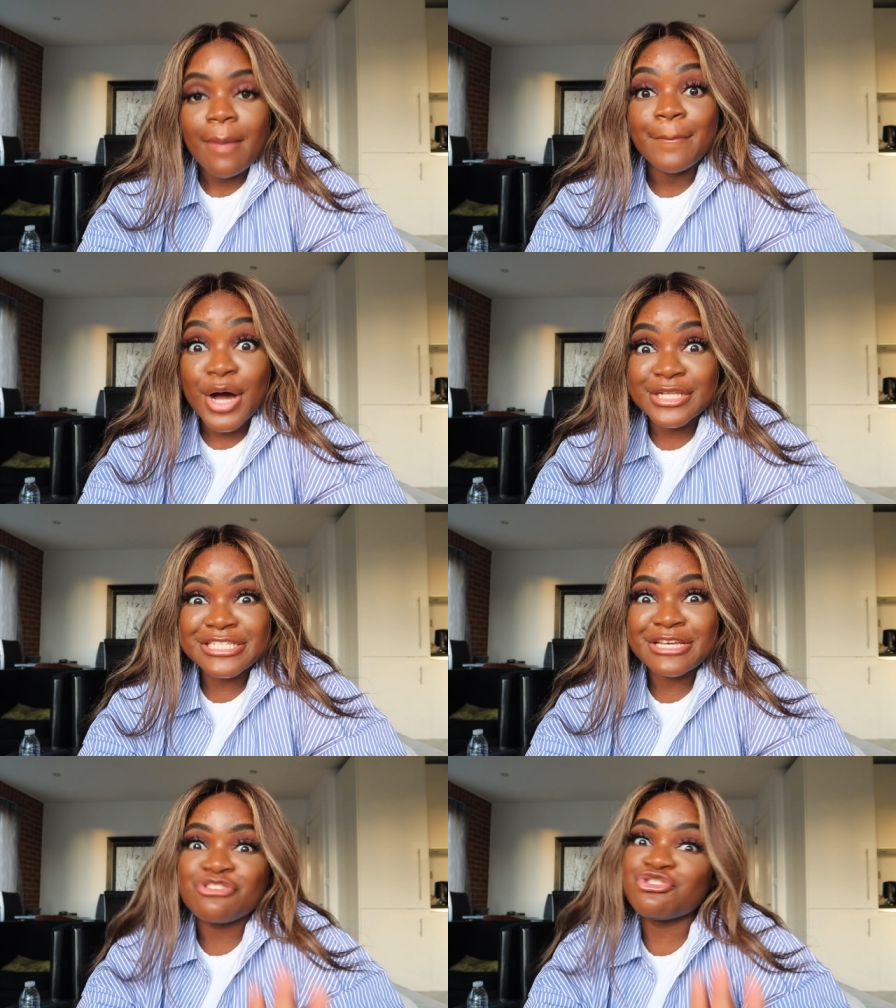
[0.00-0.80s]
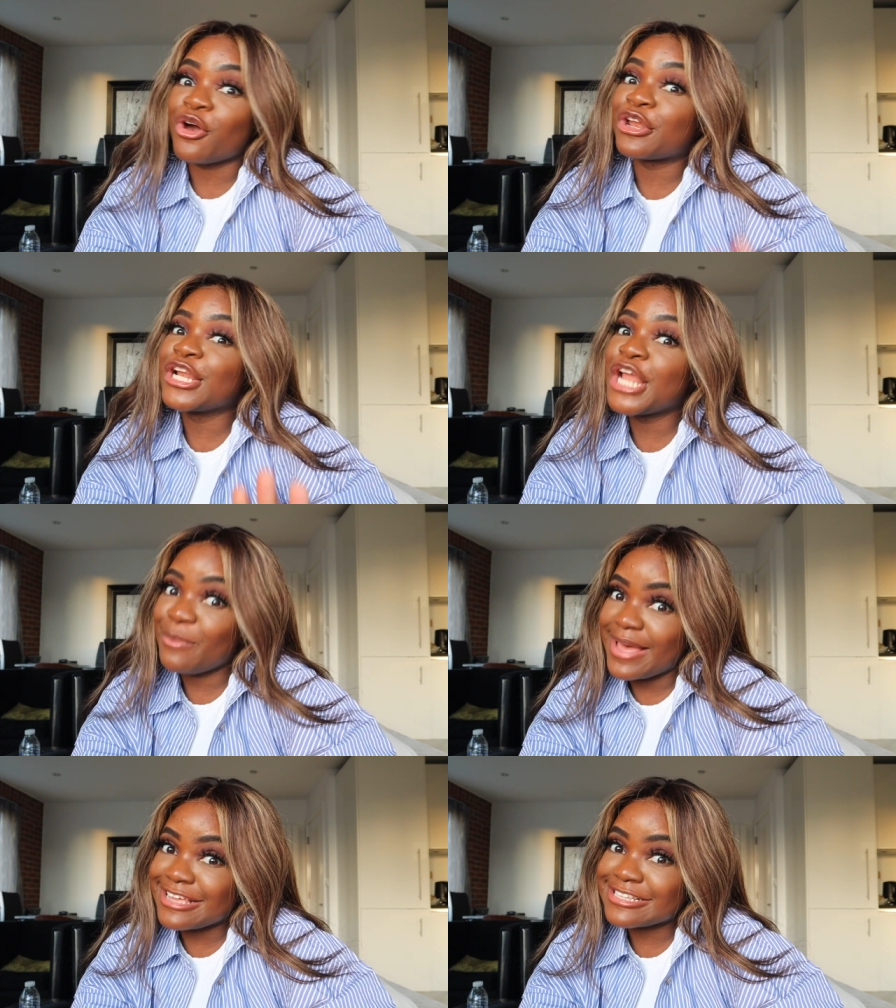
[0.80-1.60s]
But John
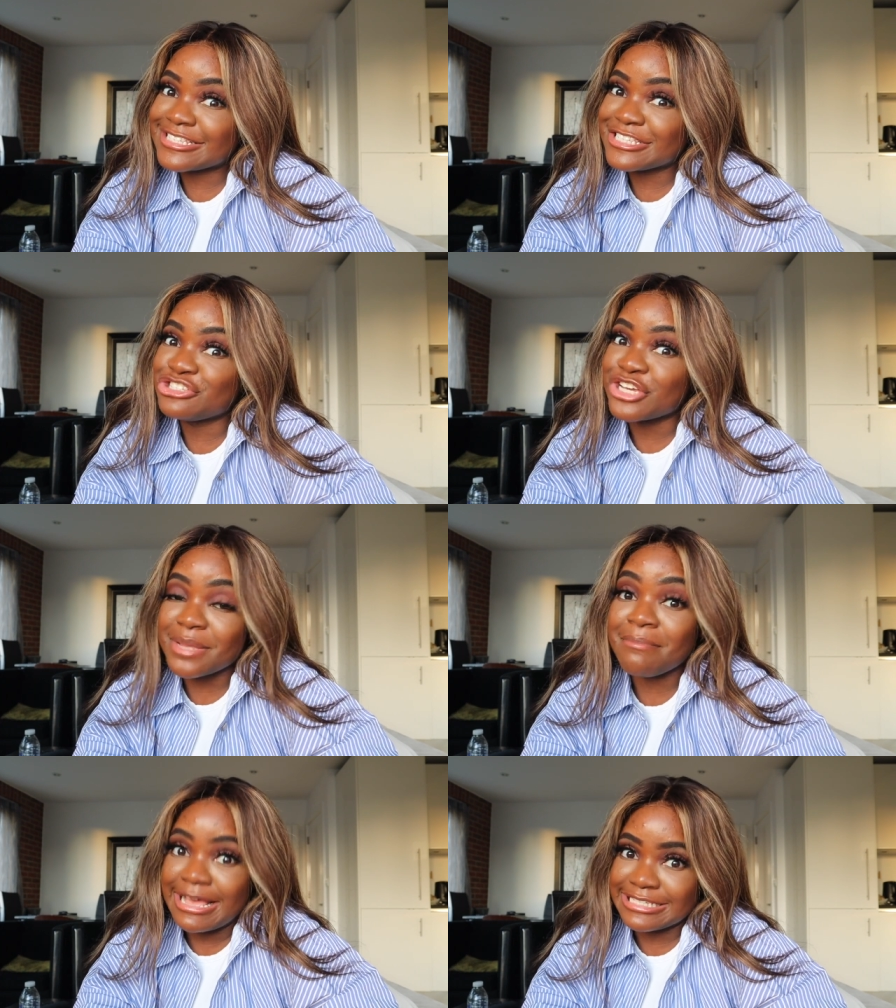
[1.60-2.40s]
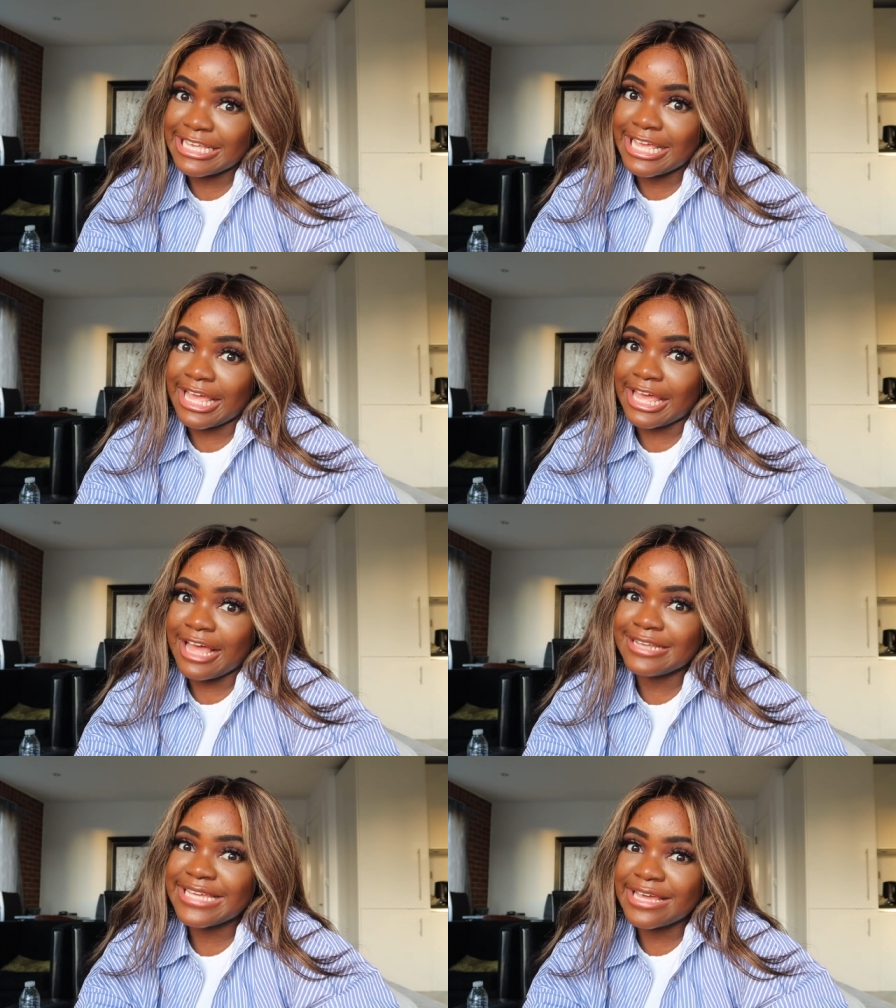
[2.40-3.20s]
Lewis does amazing
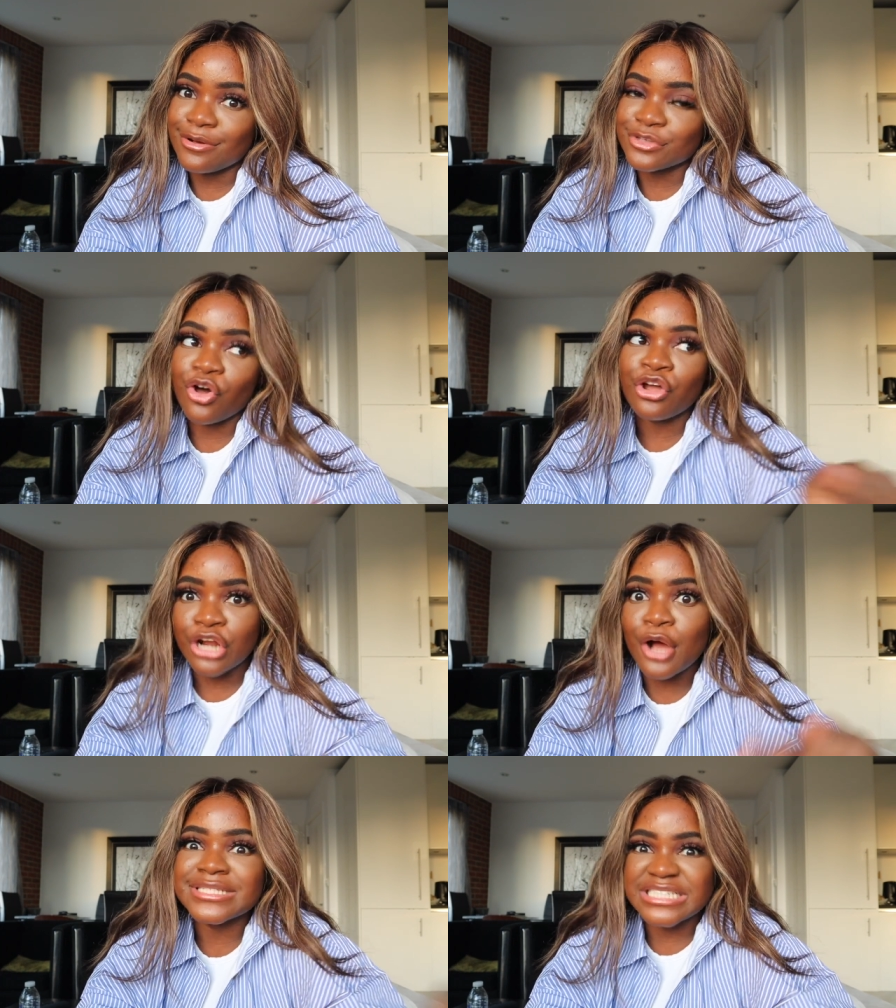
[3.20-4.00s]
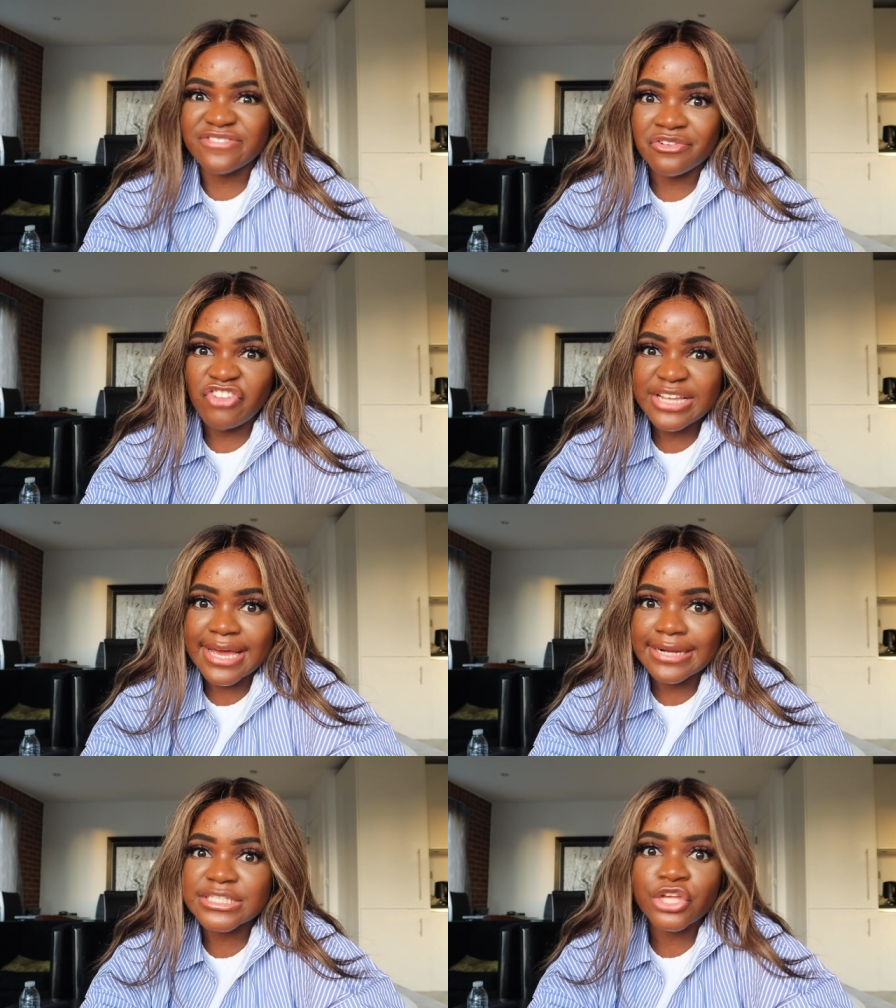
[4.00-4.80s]
deals on loads of different
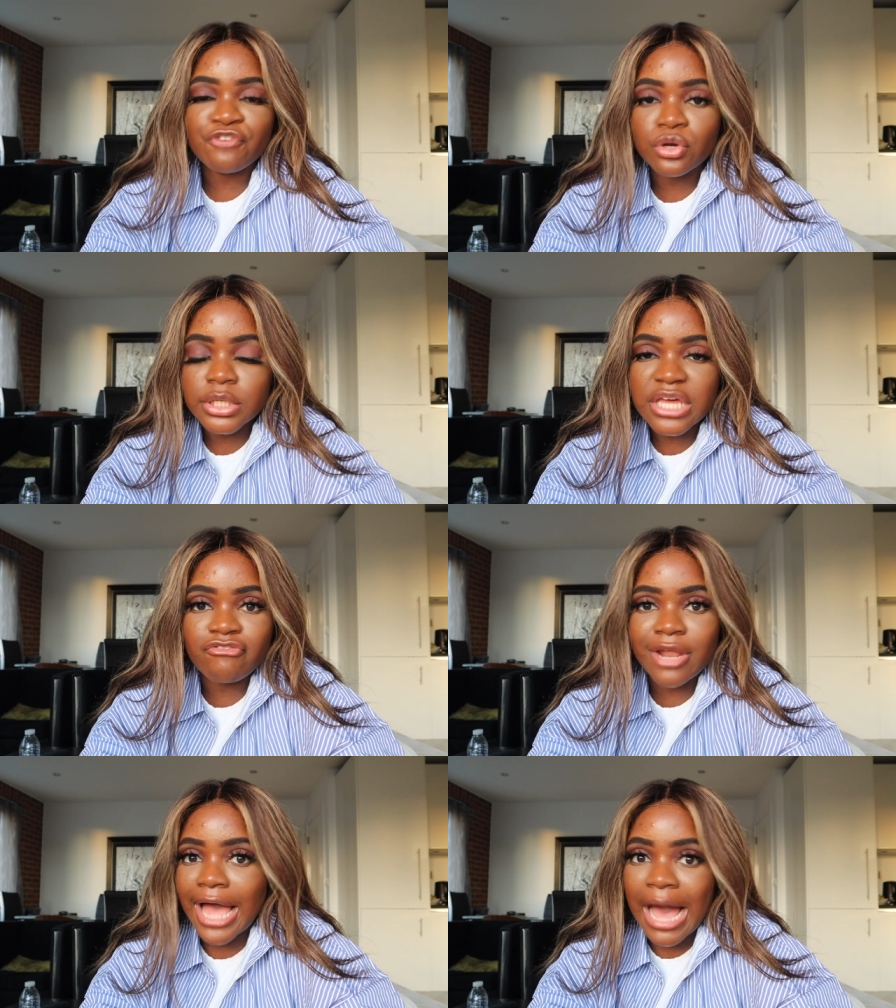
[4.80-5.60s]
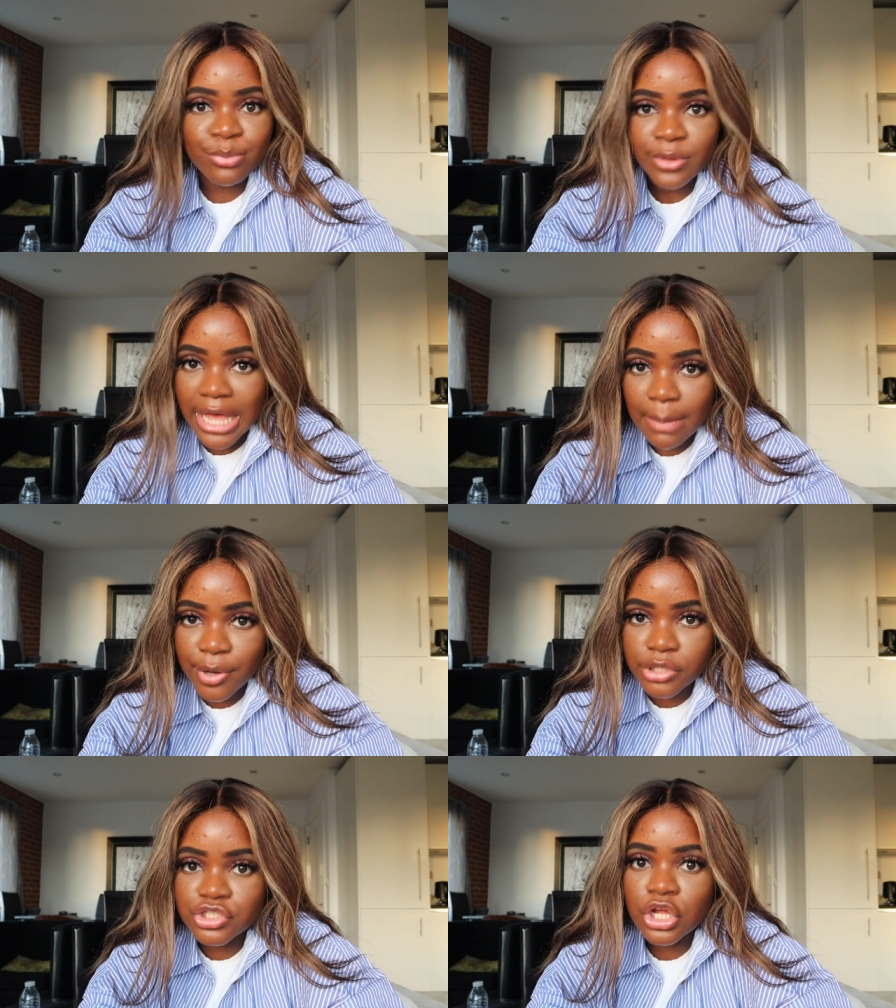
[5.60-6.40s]
retailers. So if you're looking for like Apple
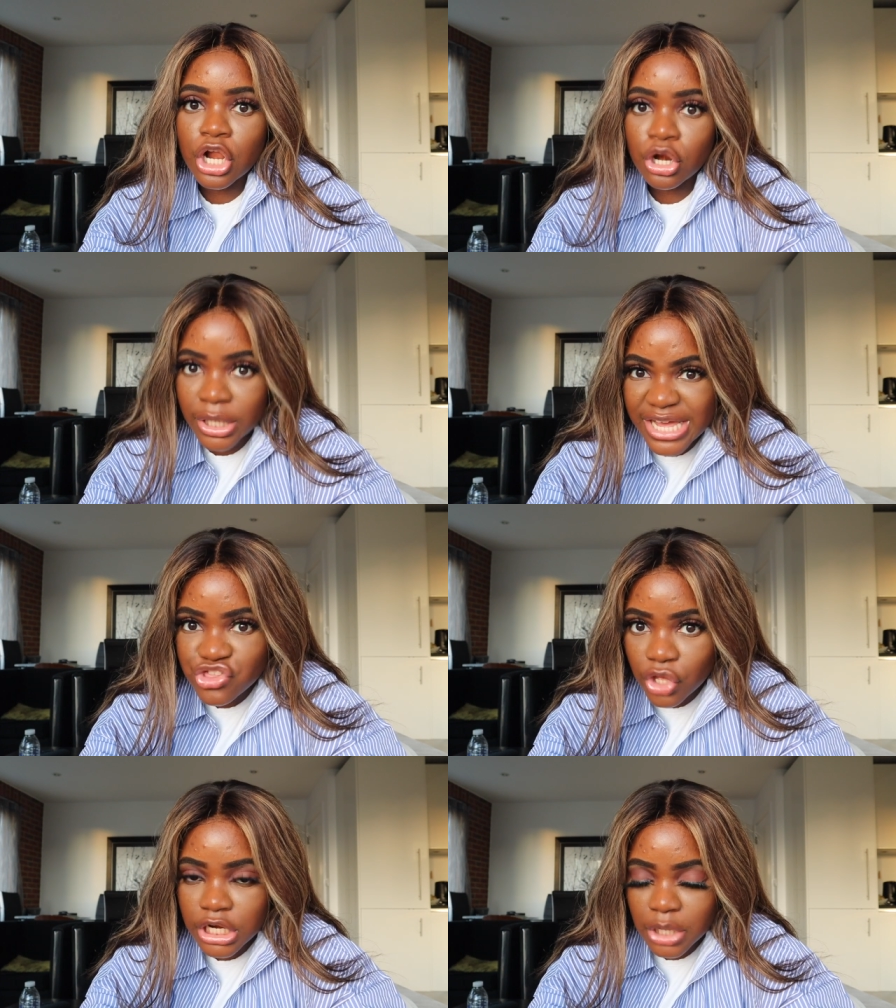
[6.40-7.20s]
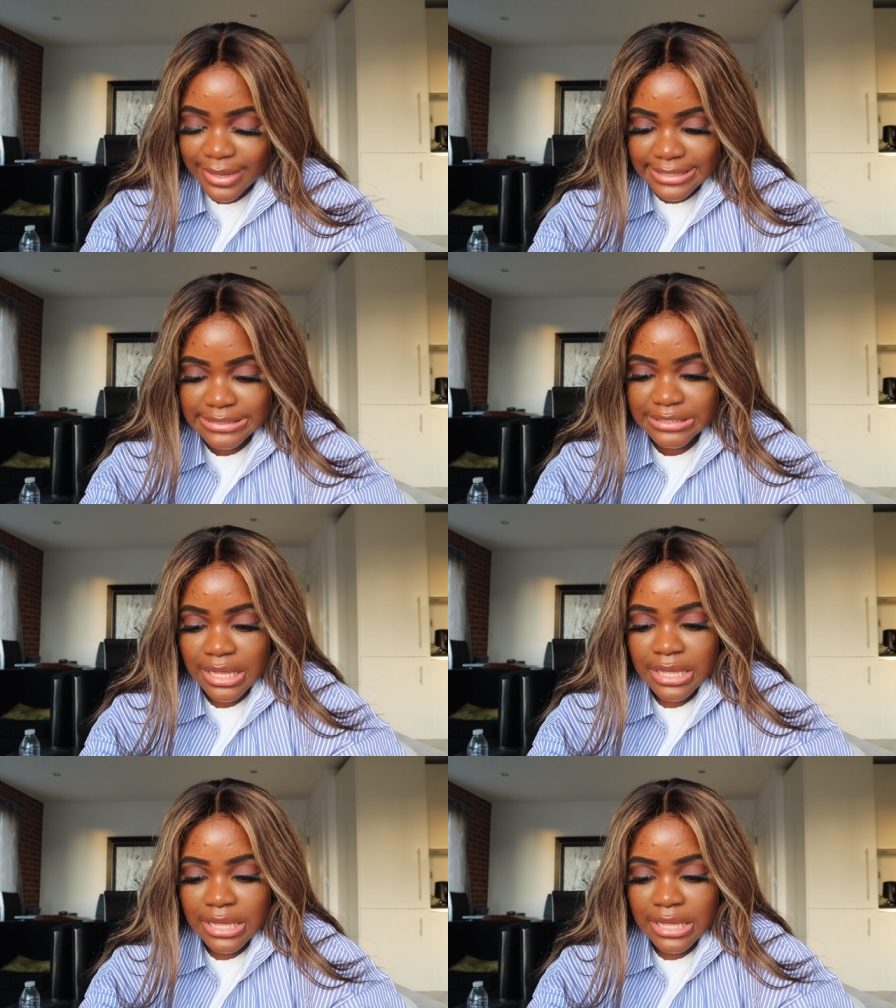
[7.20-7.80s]
AirPods, look at John Lewis.